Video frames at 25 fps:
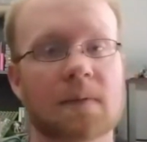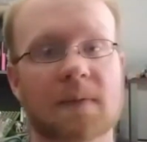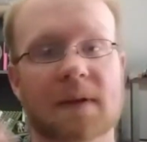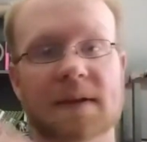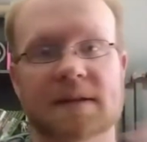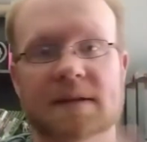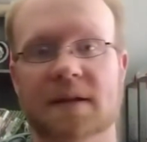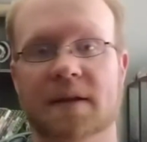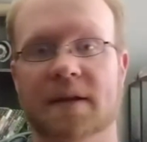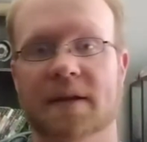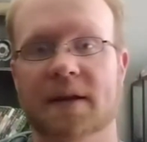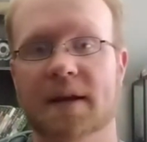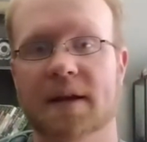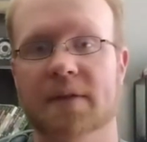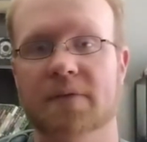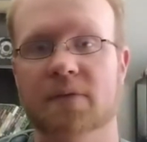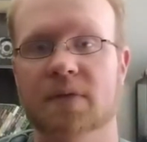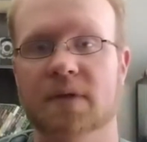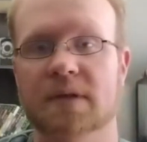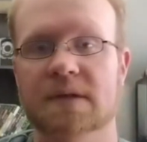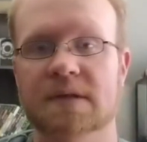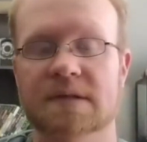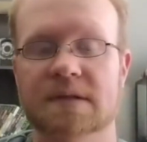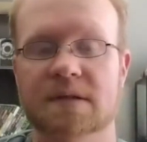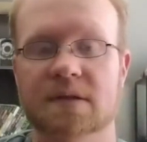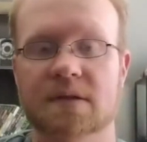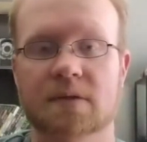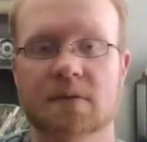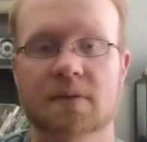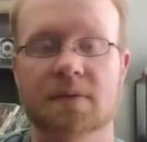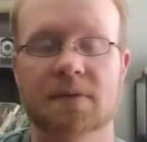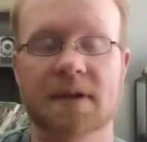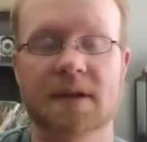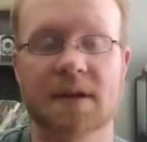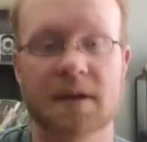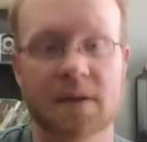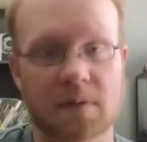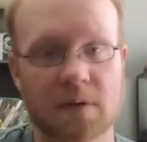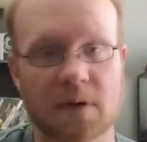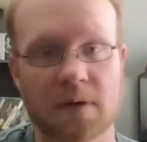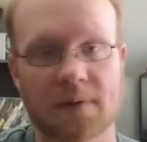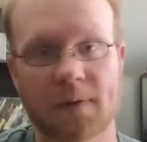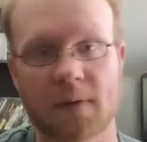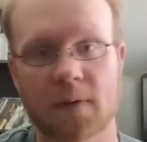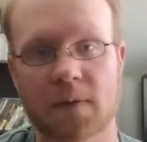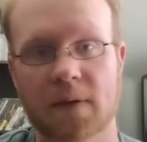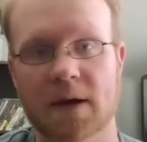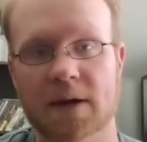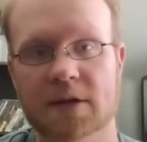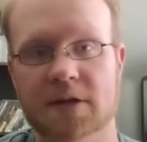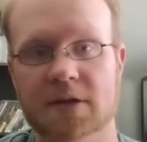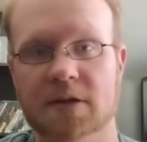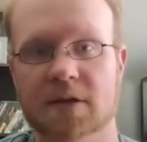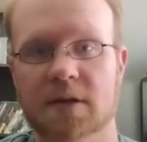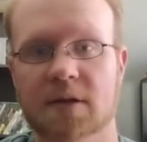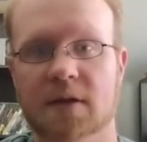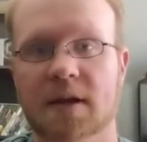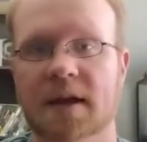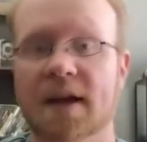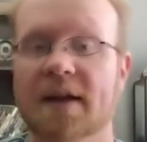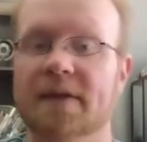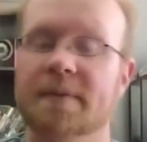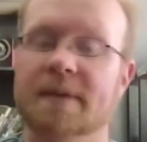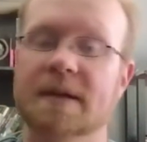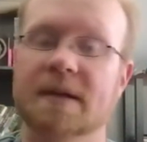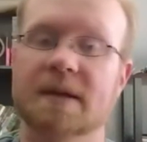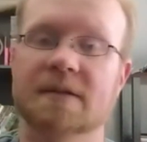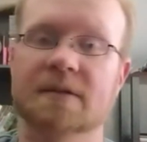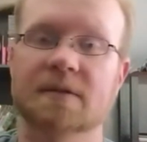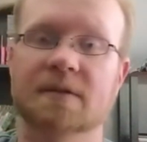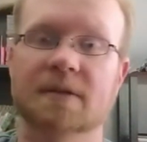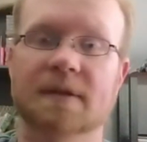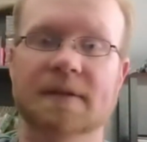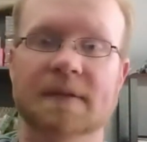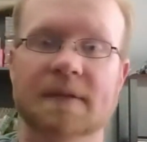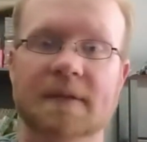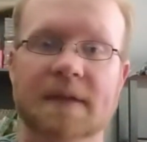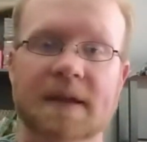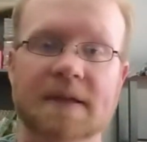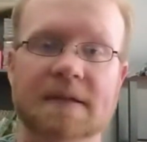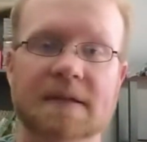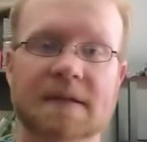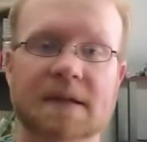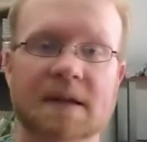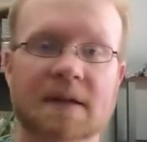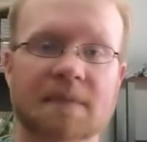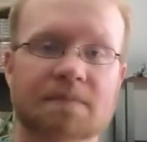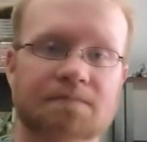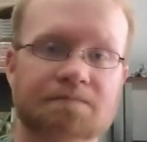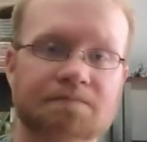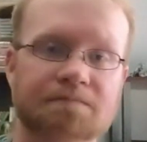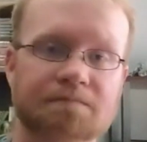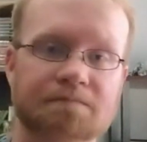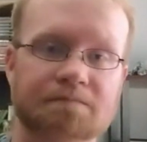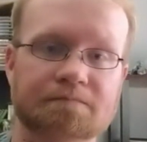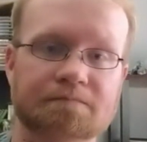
That's all I got, everyone. So thank you all for watching. I've been Eezore, and until next time,